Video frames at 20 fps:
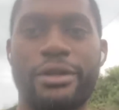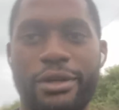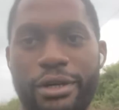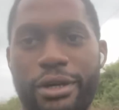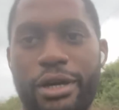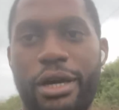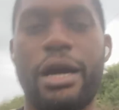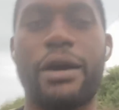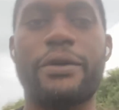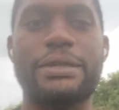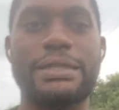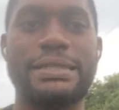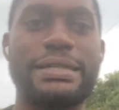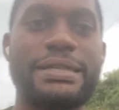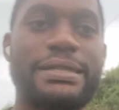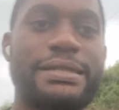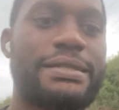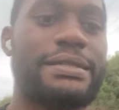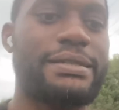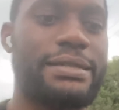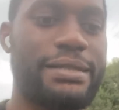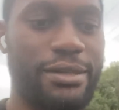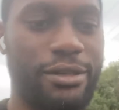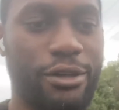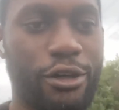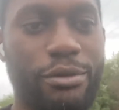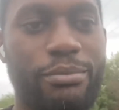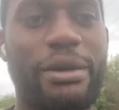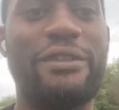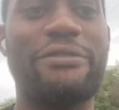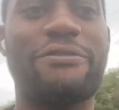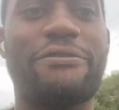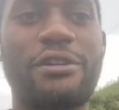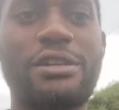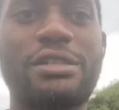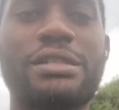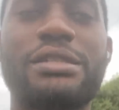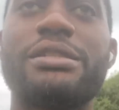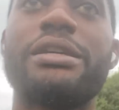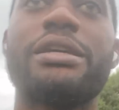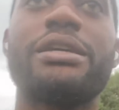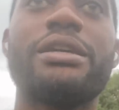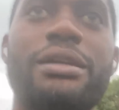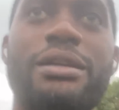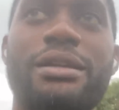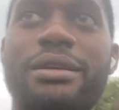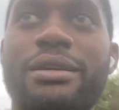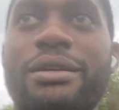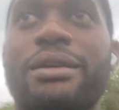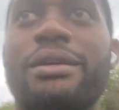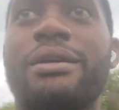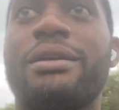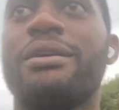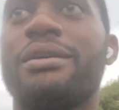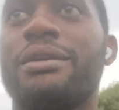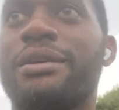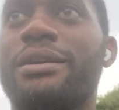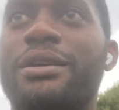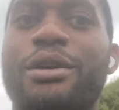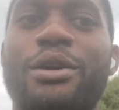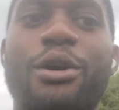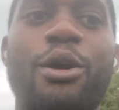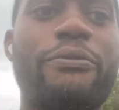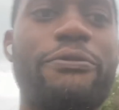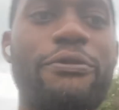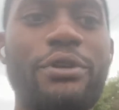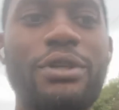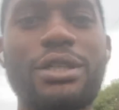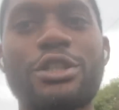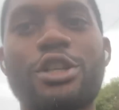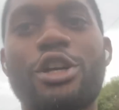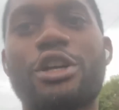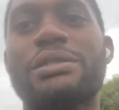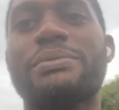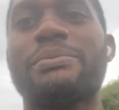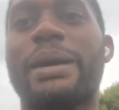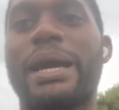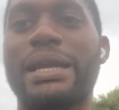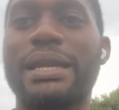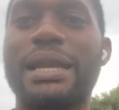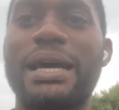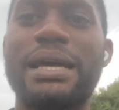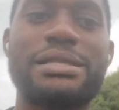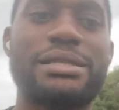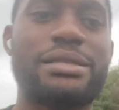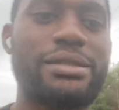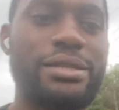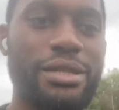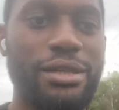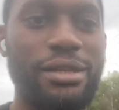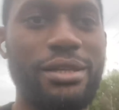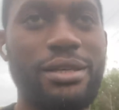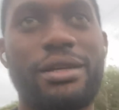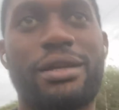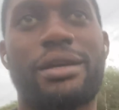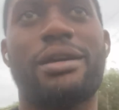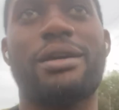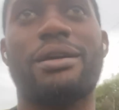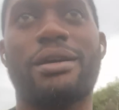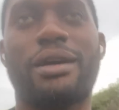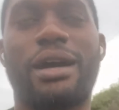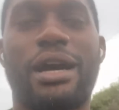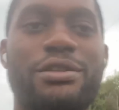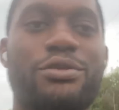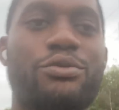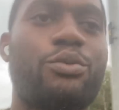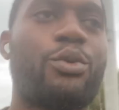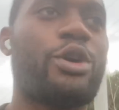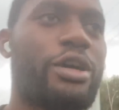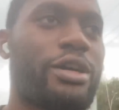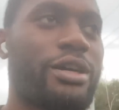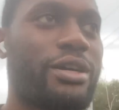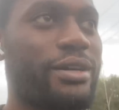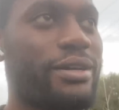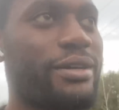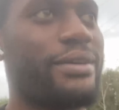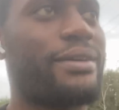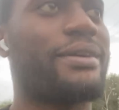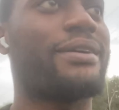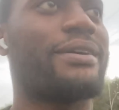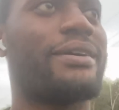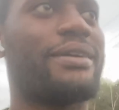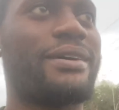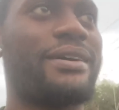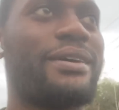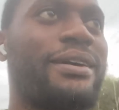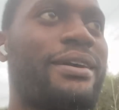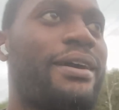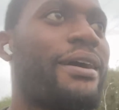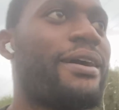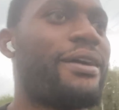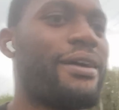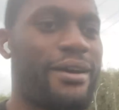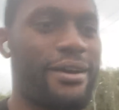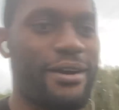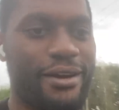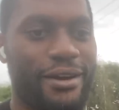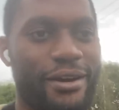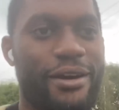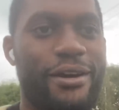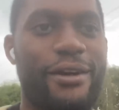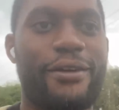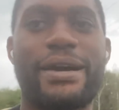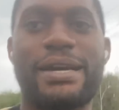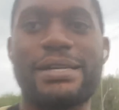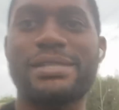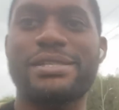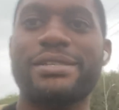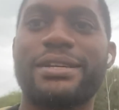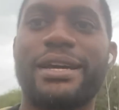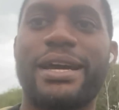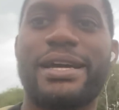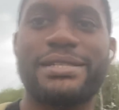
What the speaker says: how it is on my first day. Hopefully not my last day at work. All right, see you guys